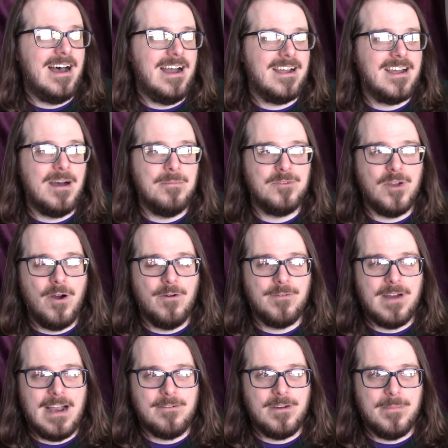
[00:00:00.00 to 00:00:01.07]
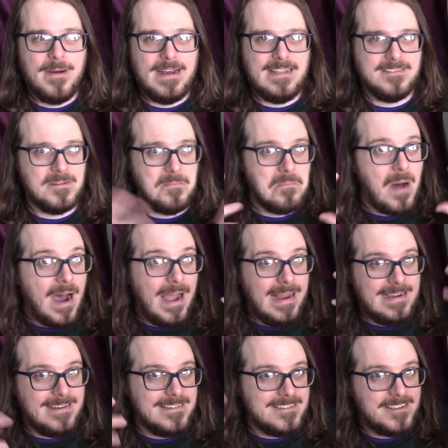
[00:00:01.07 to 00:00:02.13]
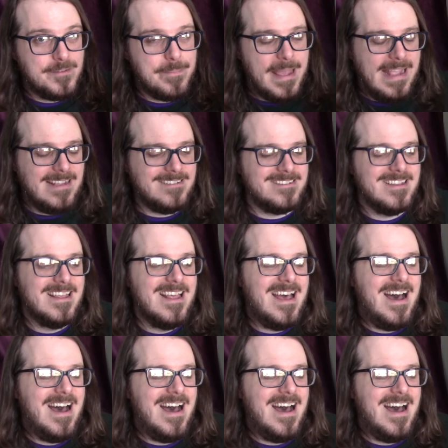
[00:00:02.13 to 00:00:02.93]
comes over everybody's mind space,